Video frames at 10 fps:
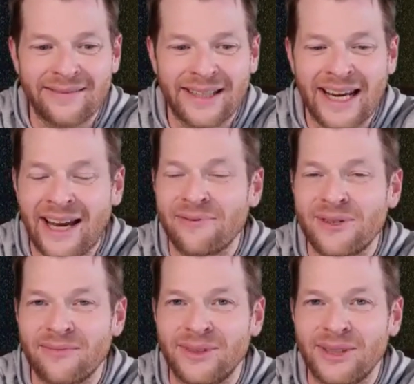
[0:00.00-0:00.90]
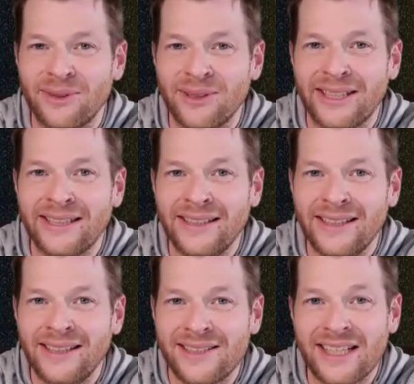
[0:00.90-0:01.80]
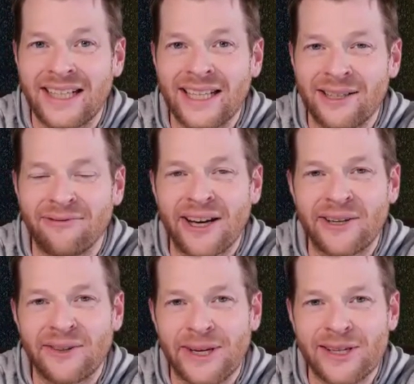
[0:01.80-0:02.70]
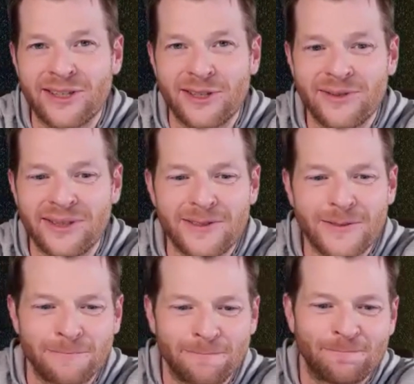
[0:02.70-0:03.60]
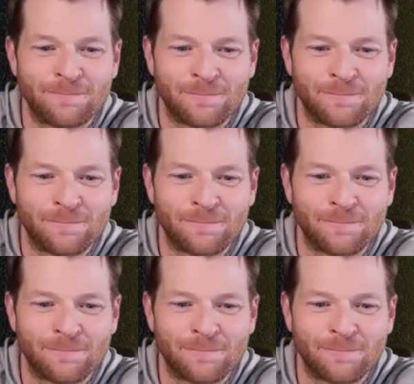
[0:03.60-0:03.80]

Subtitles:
they have to really dig in and find other ways to do this.